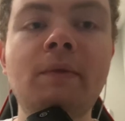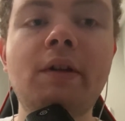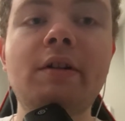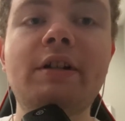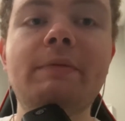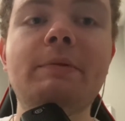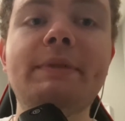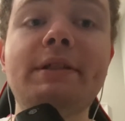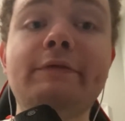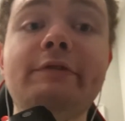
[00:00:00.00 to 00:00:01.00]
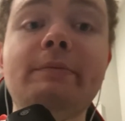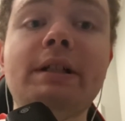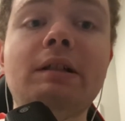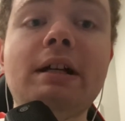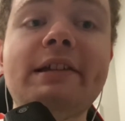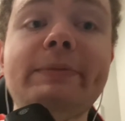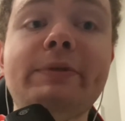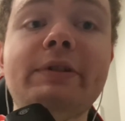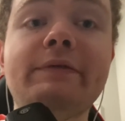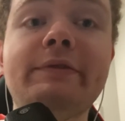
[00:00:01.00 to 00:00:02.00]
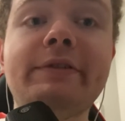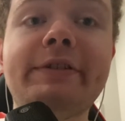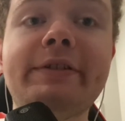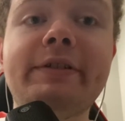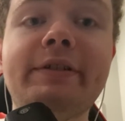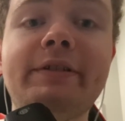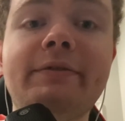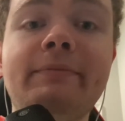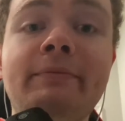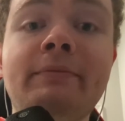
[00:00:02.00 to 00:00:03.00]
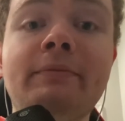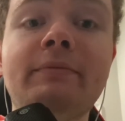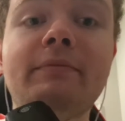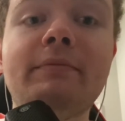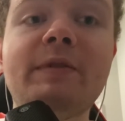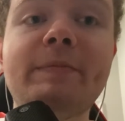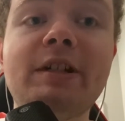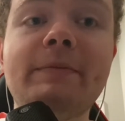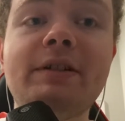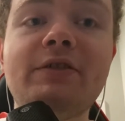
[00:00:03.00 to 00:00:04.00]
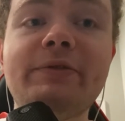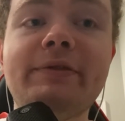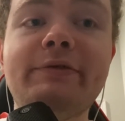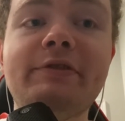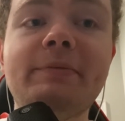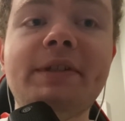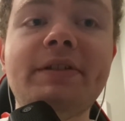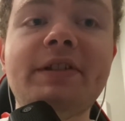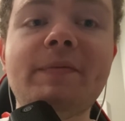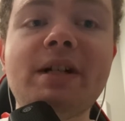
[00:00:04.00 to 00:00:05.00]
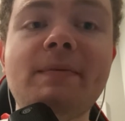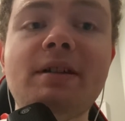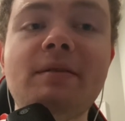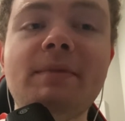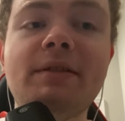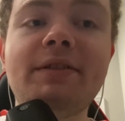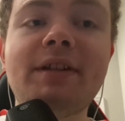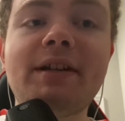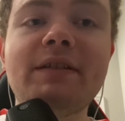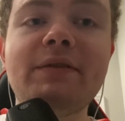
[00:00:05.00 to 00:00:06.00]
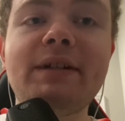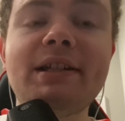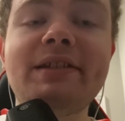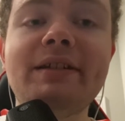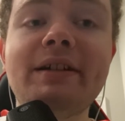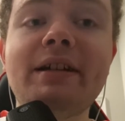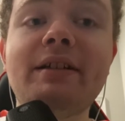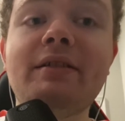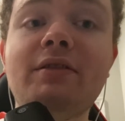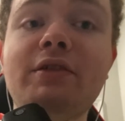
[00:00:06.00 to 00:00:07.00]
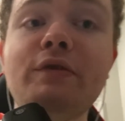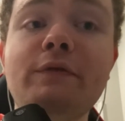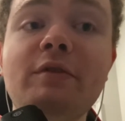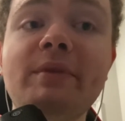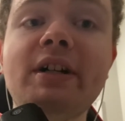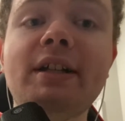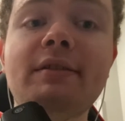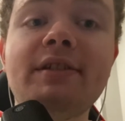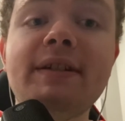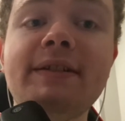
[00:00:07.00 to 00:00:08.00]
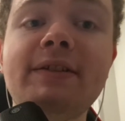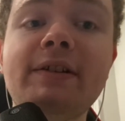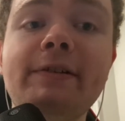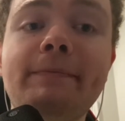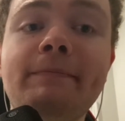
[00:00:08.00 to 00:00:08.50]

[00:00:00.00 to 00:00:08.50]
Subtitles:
Alright, I'm about to film my last part for this Spider-Man short film, and this is probably gonna be the second to last thing I show for the behind the scenes here.